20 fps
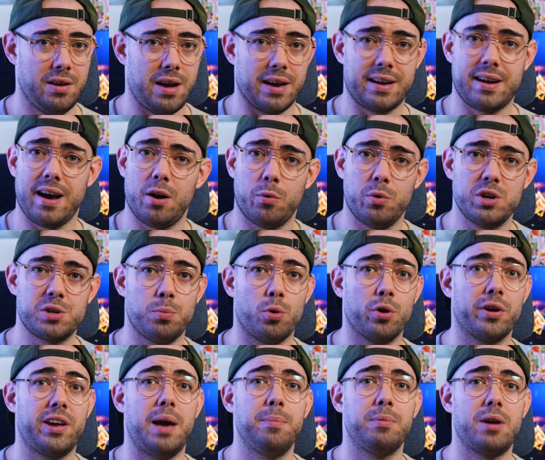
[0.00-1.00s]
I kinda wish
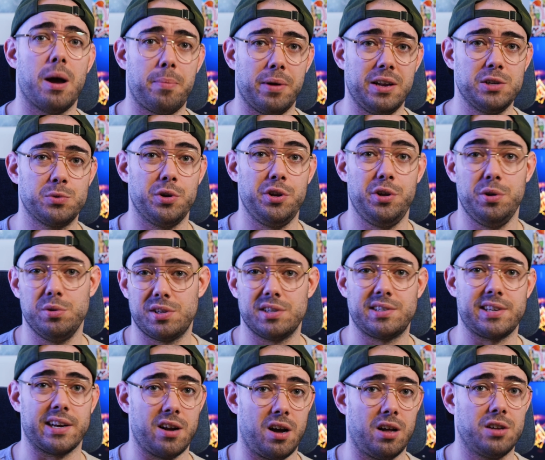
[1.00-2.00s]
more game companies would use
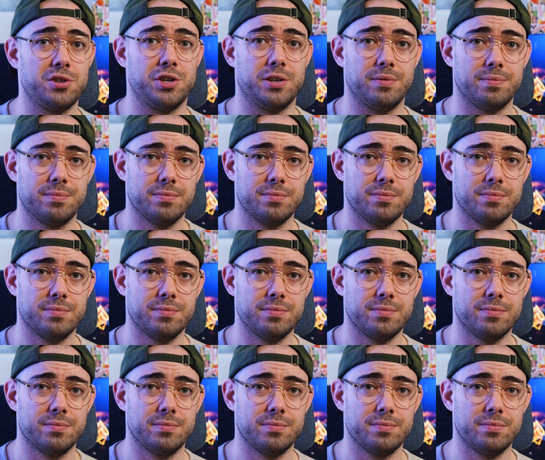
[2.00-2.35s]
this technology.